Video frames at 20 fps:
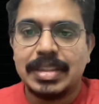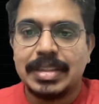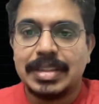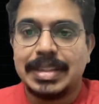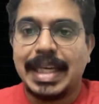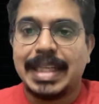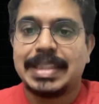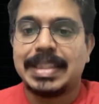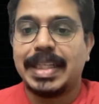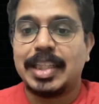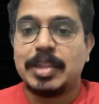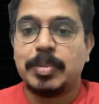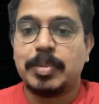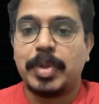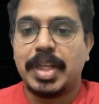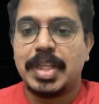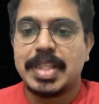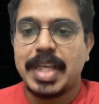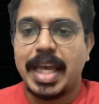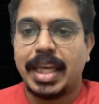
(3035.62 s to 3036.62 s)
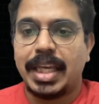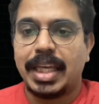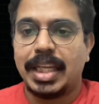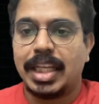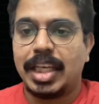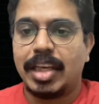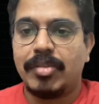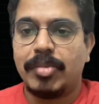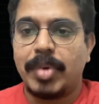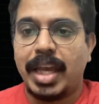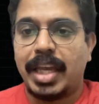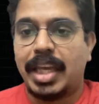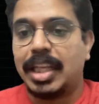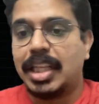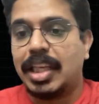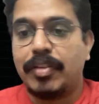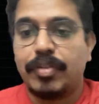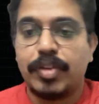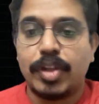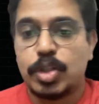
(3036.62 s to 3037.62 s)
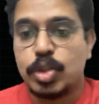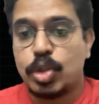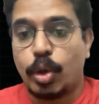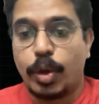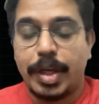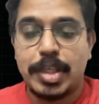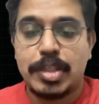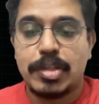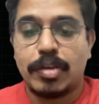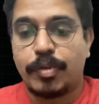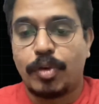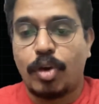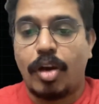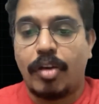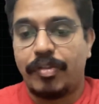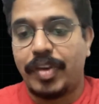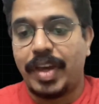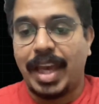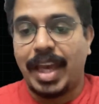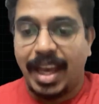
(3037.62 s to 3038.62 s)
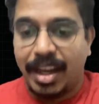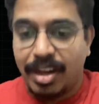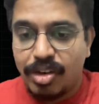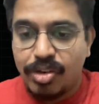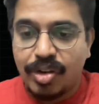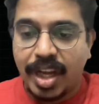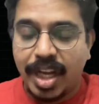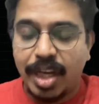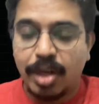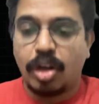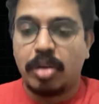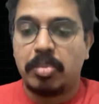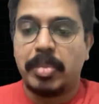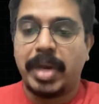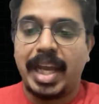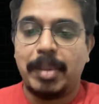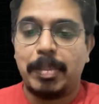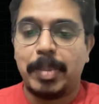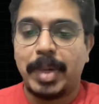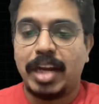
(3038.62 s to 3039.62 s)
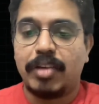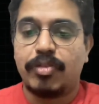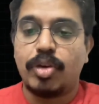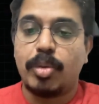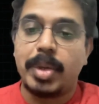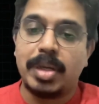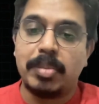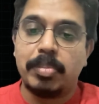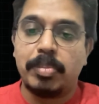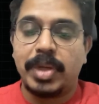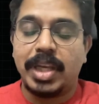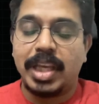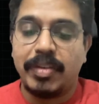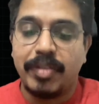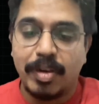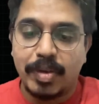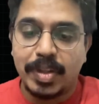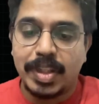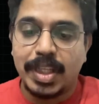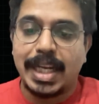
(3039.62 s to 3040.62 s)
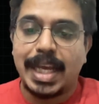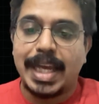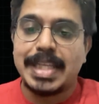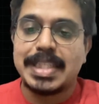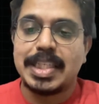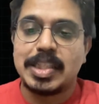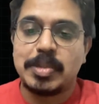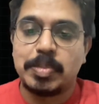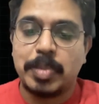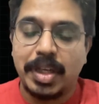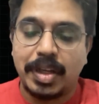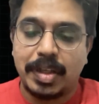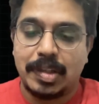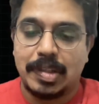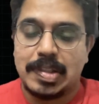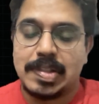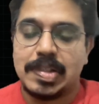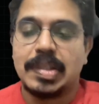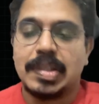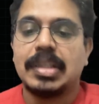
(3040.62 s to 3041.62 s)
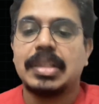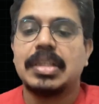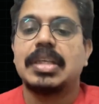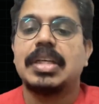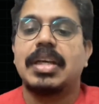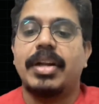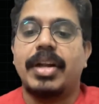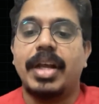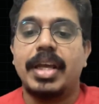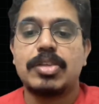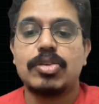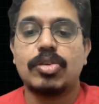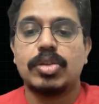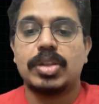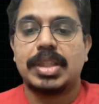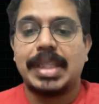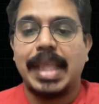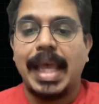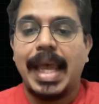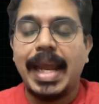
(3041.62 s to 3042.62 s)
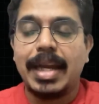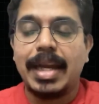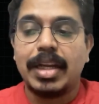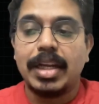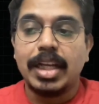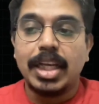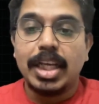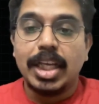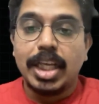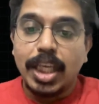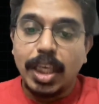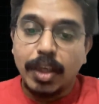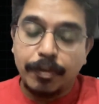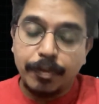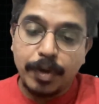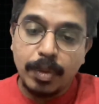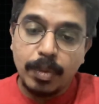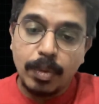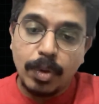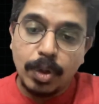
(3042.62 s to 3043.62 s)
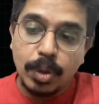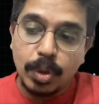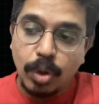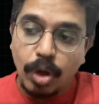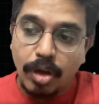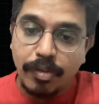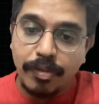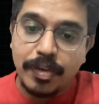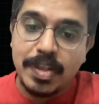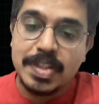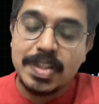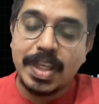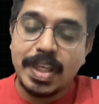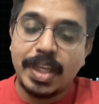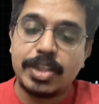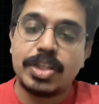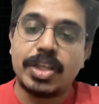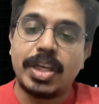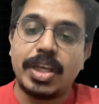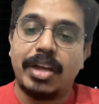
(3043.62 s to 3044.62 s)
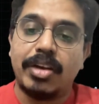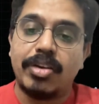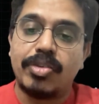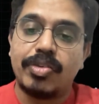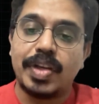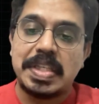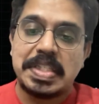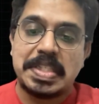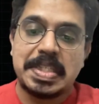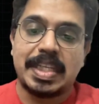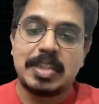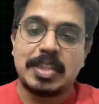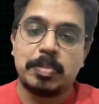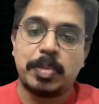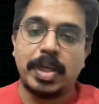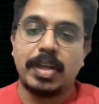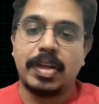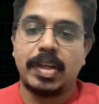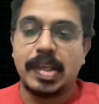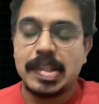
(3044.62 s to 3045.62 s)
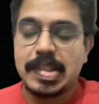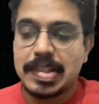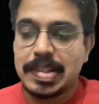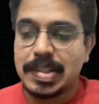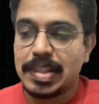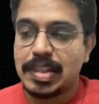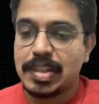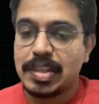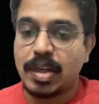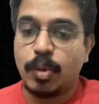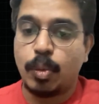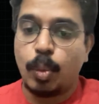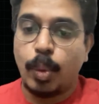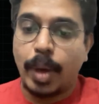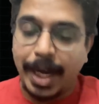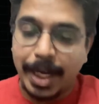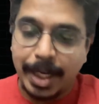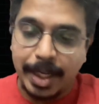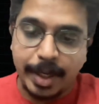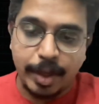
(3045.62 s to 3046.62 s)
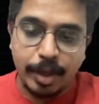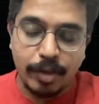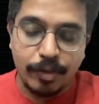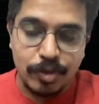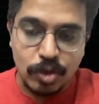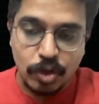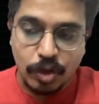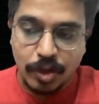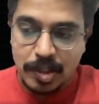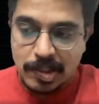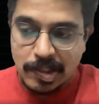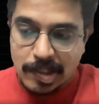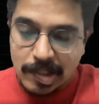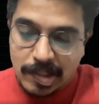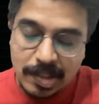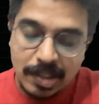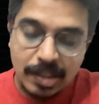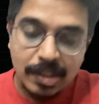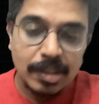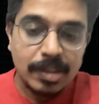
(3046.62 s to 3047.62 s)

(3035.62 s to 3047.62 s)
That's an experience I can give. I can give the choice of coffee and ride on my platform and give it with a nice experience, right? So that if you want to offer such enriched experiences and wide array of choices,